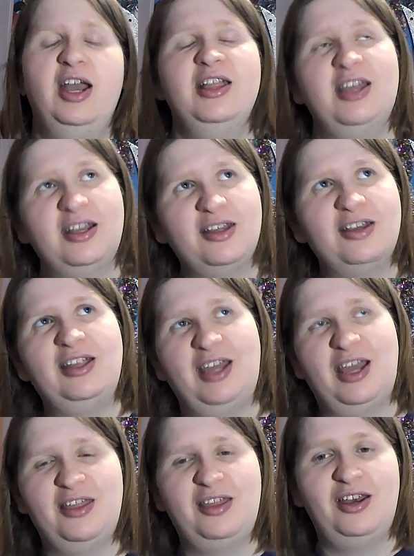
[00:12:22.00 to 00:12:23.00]
Technically,
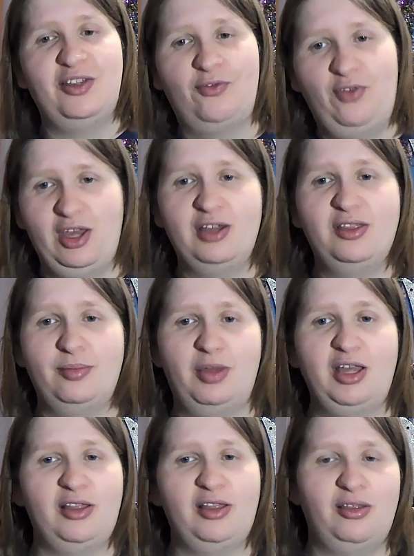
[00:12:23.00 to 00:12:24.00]
yes, it is via the
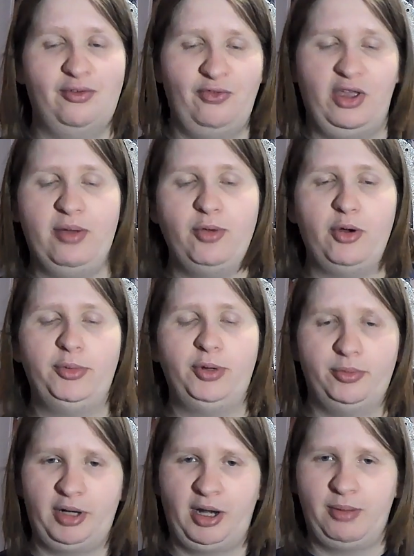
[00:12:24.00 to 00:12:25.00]
Minx and via
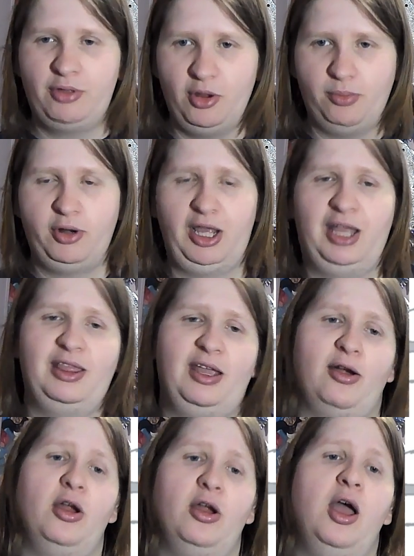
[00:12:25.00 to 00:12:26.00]
Momo, but I'm still putting it
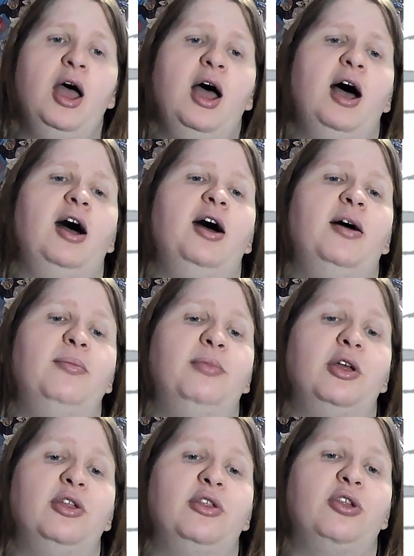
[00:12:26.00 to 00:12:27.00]
there. Um,
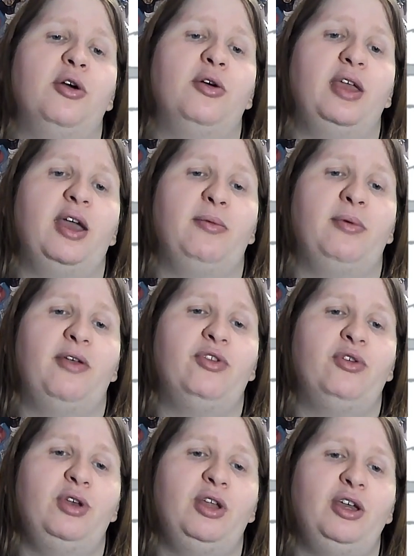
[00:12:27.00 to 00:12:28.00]
so yeah, we have
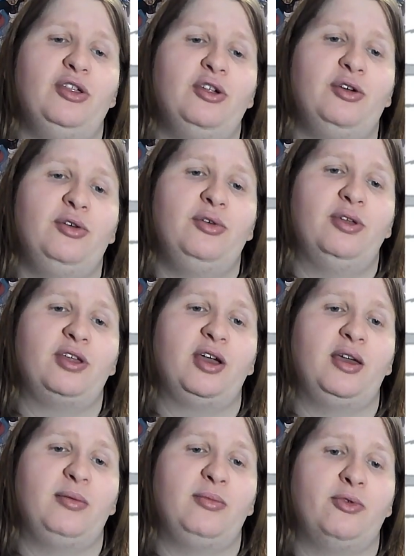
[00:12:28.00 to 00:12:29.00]
Zunisha, who is
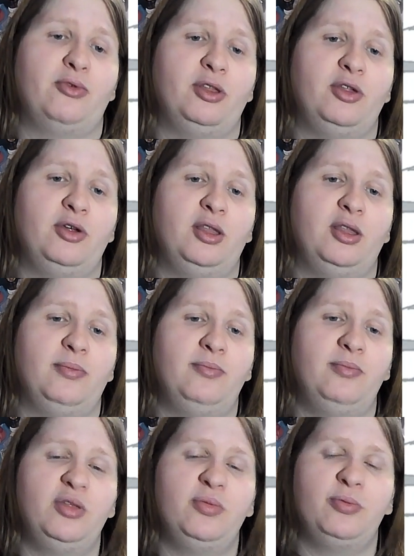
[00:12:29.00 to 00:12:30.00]
I am going to end up
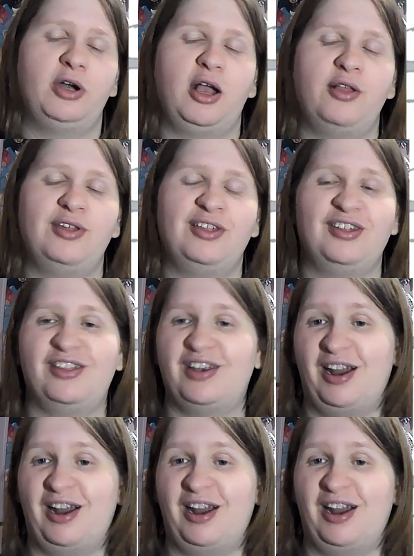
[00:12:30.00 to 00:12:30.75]
mispronouncing this, and